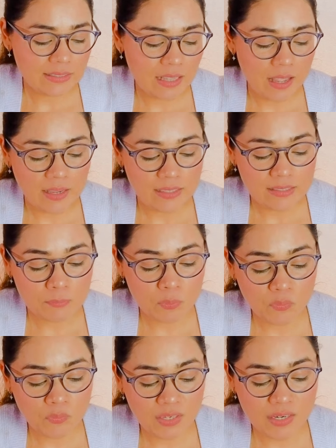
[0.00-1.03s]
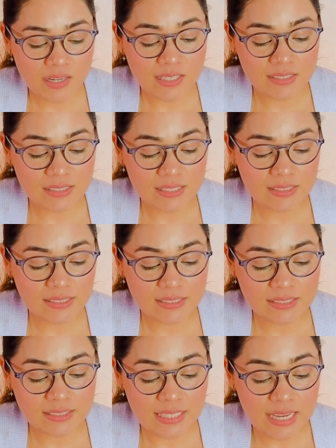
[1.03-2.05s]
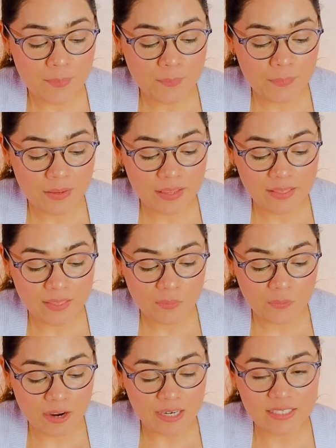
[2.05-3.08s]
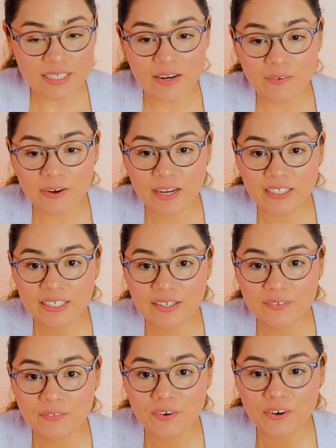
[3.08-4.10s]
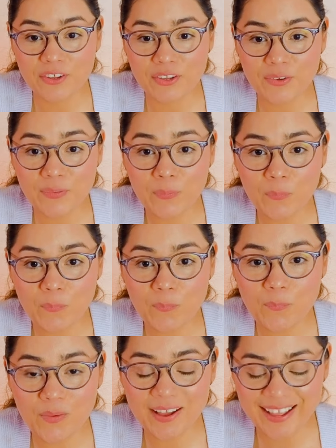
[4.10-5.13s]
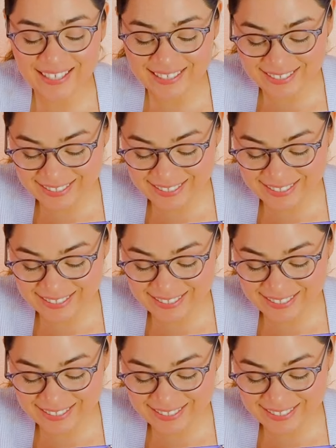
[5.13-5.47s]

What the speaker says: this, guys. Moving is a step in the right direction for you. What?